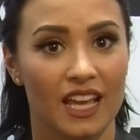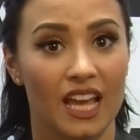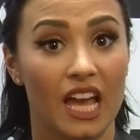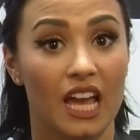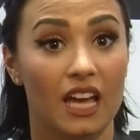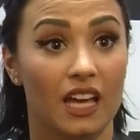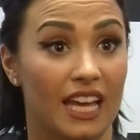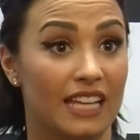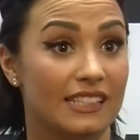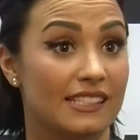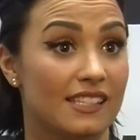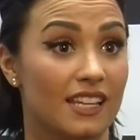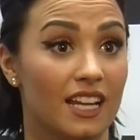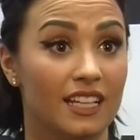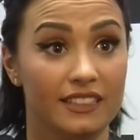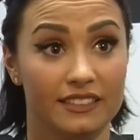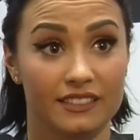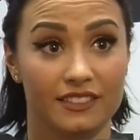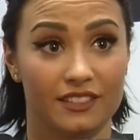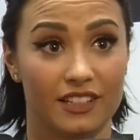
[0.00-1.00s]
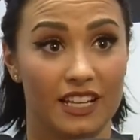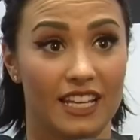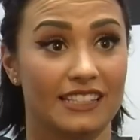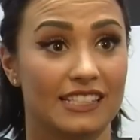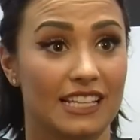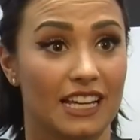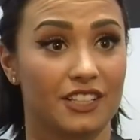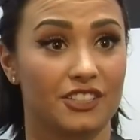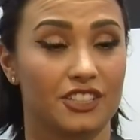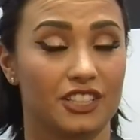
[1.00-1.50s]
It's done. It's
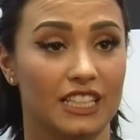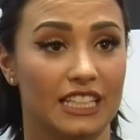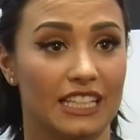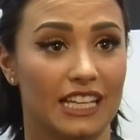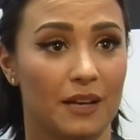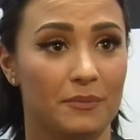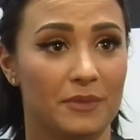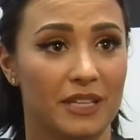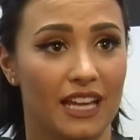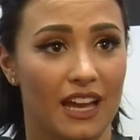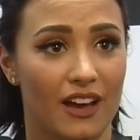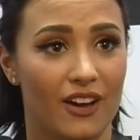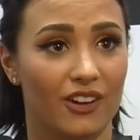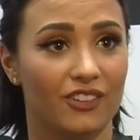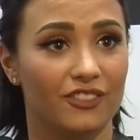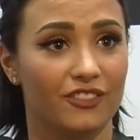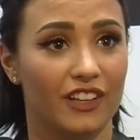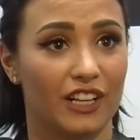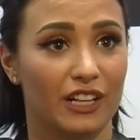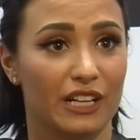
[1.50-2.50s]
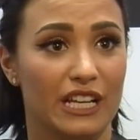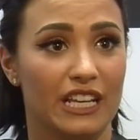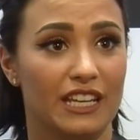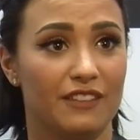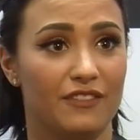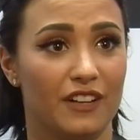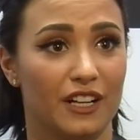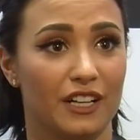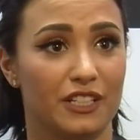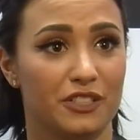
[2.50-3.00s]
actually coming out very,
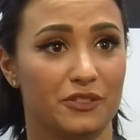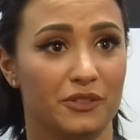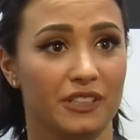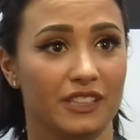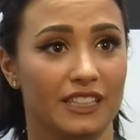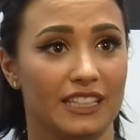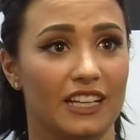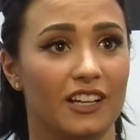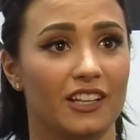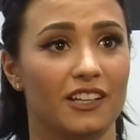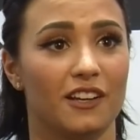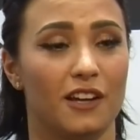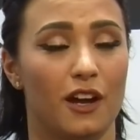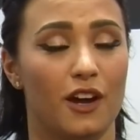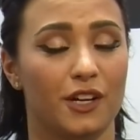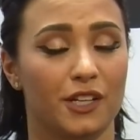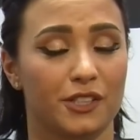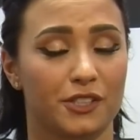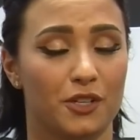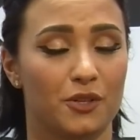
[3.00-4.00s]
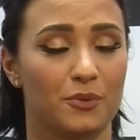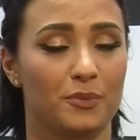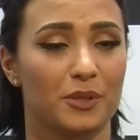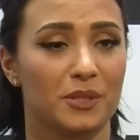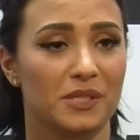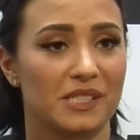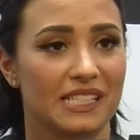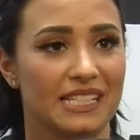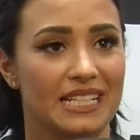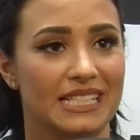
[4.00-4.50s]
very shortly on October
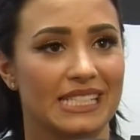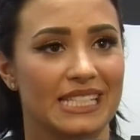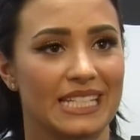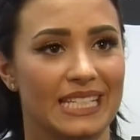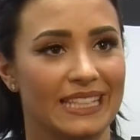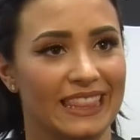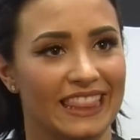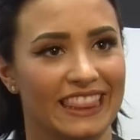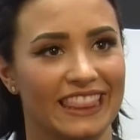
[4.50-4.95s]
16th.